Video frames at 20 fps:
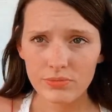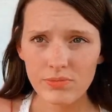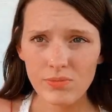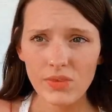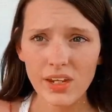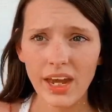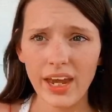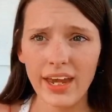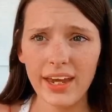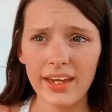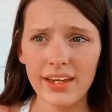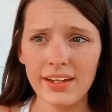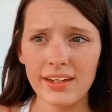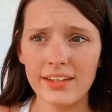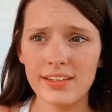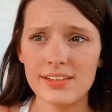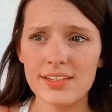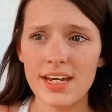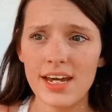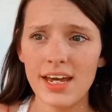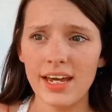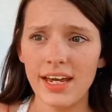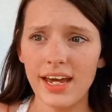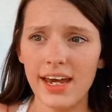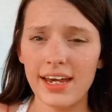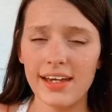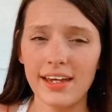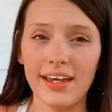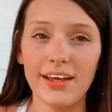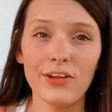And
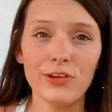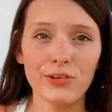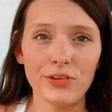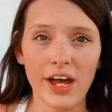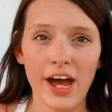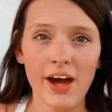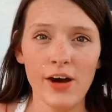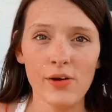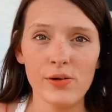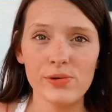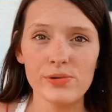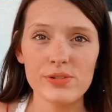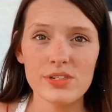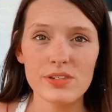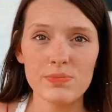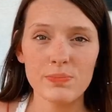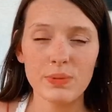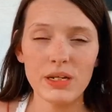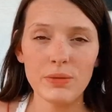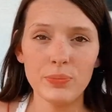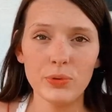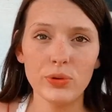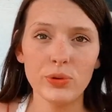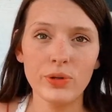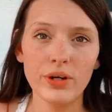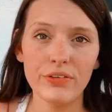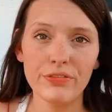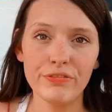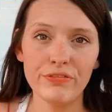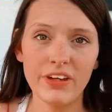it allows people who
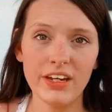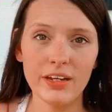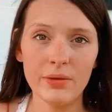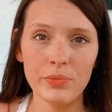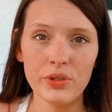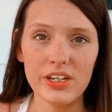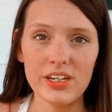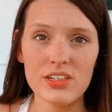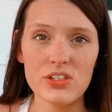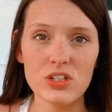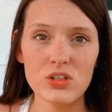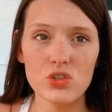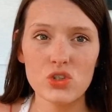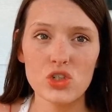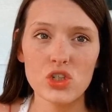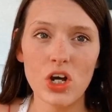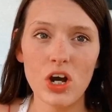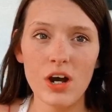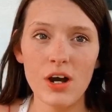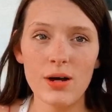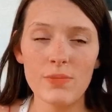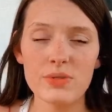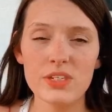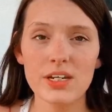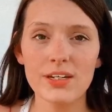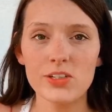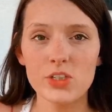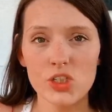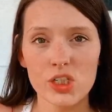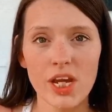have families and jobs a
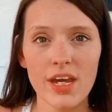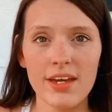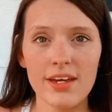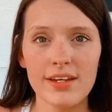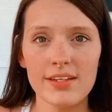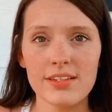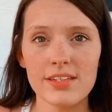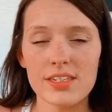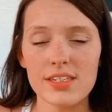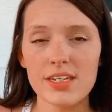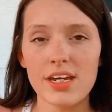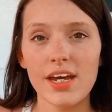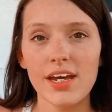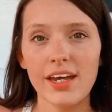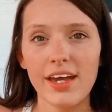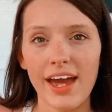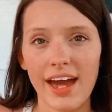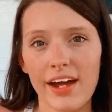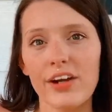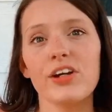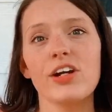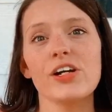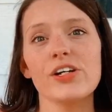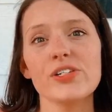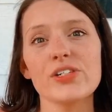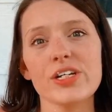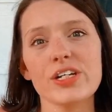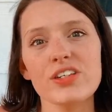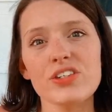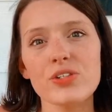chance at
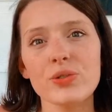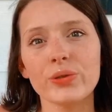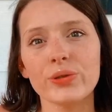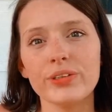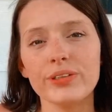nursing school.